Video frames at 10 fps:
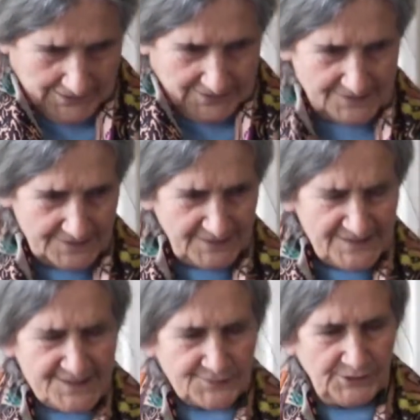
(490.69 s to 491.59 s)

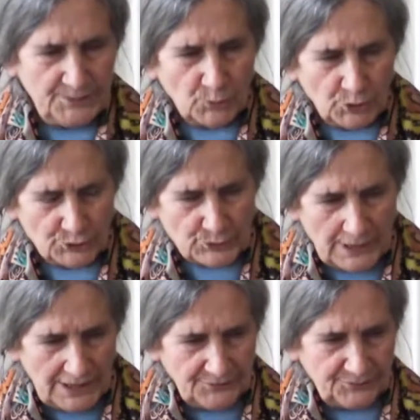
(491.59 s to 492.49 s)
Since the
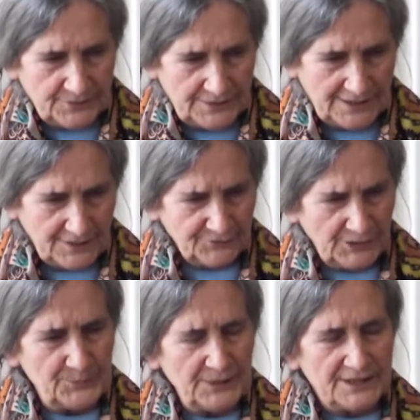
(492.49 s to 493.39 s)
monograph, have
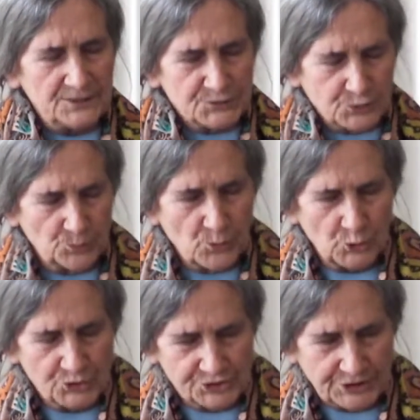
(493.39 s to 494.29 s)
there been some
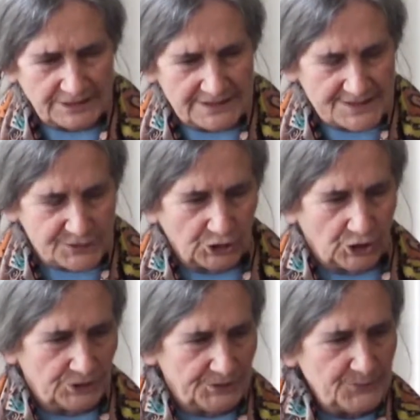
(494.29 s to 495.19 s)
more studies
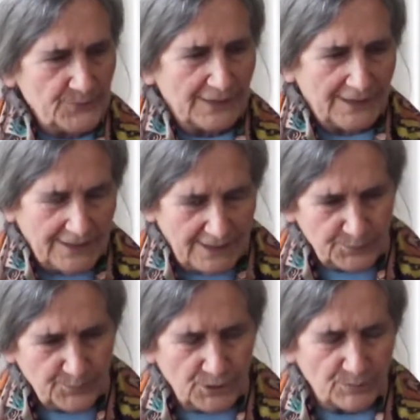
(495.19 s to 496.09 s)
done
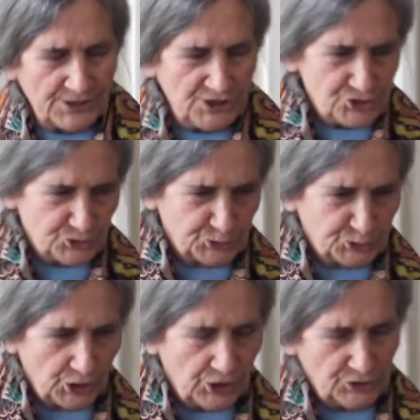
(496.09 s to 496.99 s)
and published,
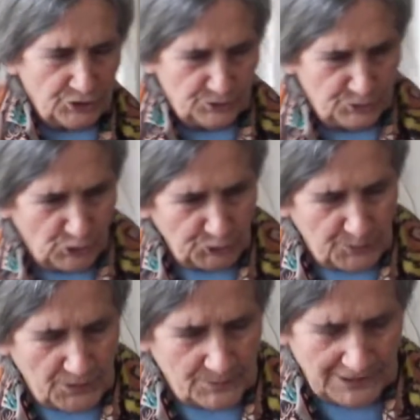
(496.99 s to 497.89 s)
done, not
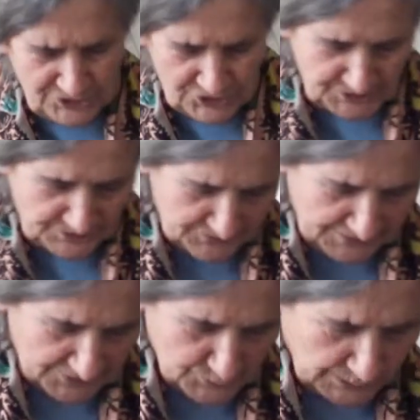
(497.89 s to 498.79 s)
published?
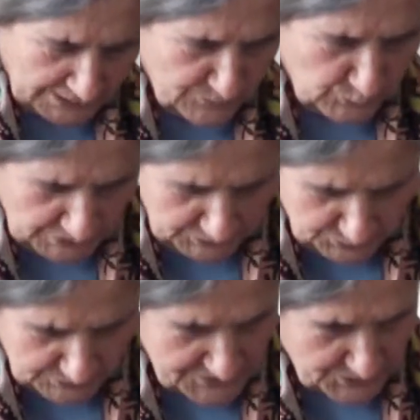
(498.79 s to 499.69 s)
That's what I'm going
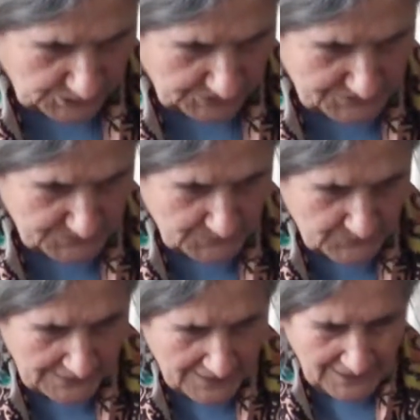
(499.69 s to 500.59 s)
to discuss.
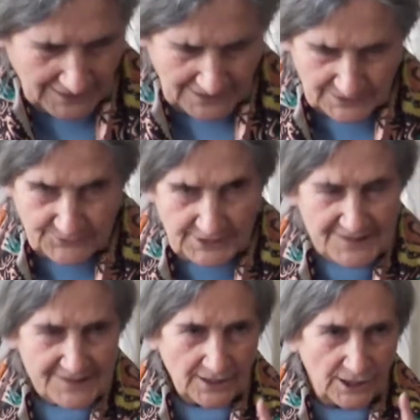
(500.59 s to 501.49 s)
And
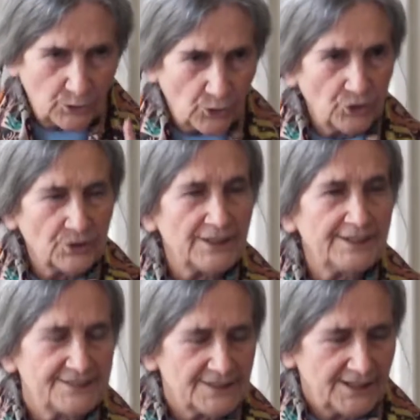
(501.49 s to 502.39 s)
these are
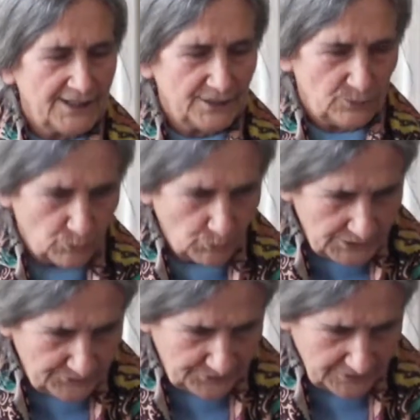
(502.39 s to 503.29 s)
only dealing
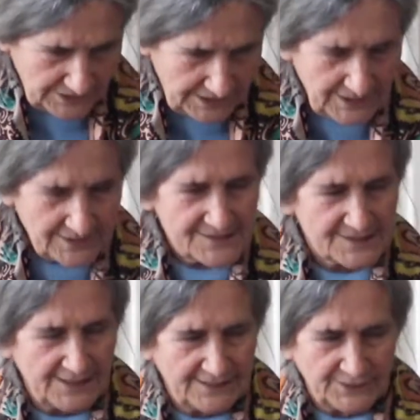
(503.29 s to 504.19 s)
with
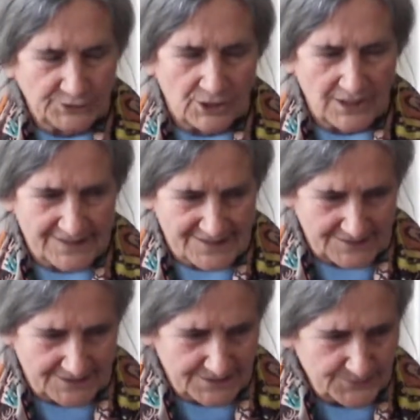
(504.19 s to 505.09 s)
kids and
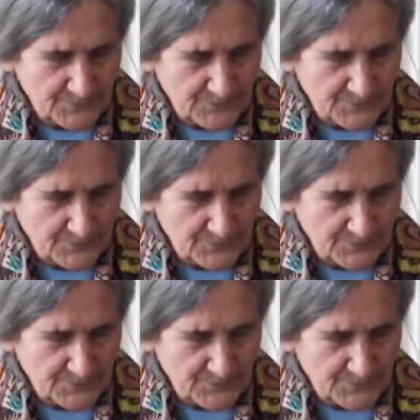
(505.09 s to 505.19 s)
adolescents.